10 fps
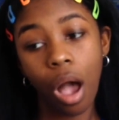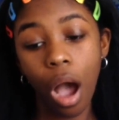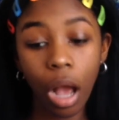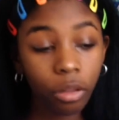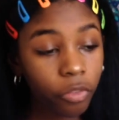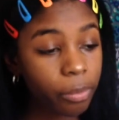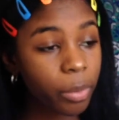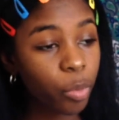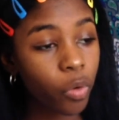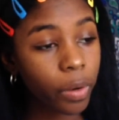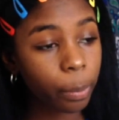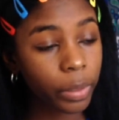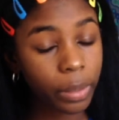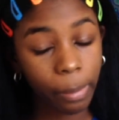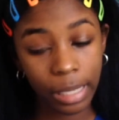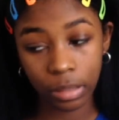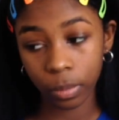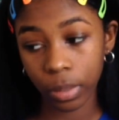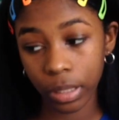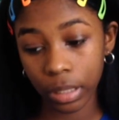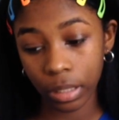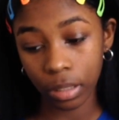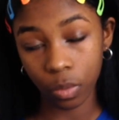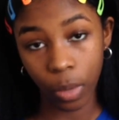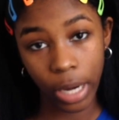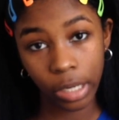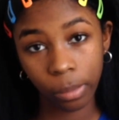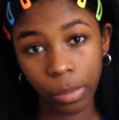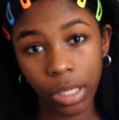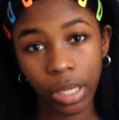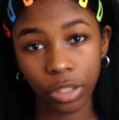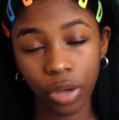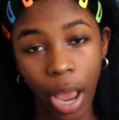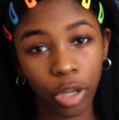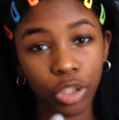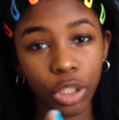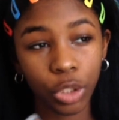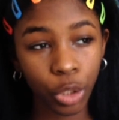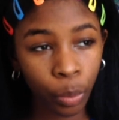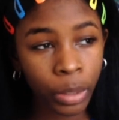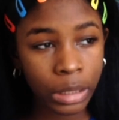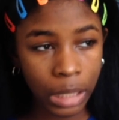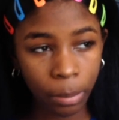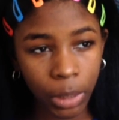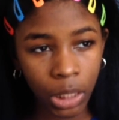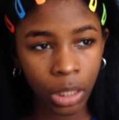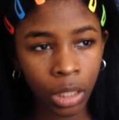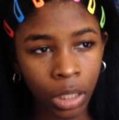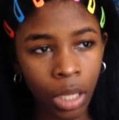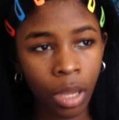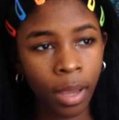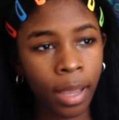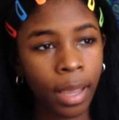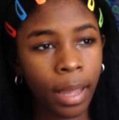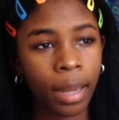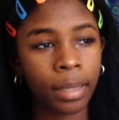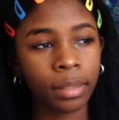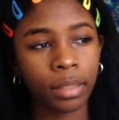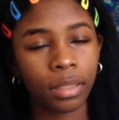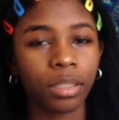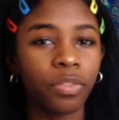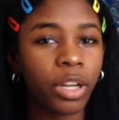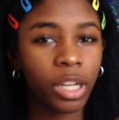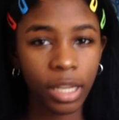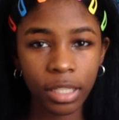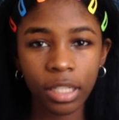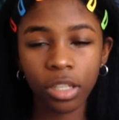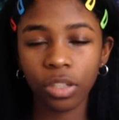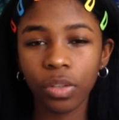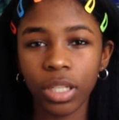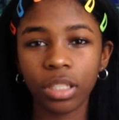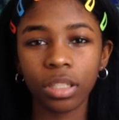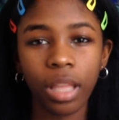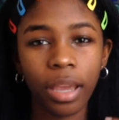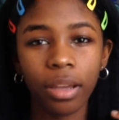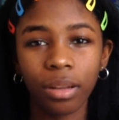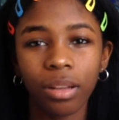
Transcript: All of them are boring, but the best one is writing, because you're actually doing something and it's very easy, and you get to like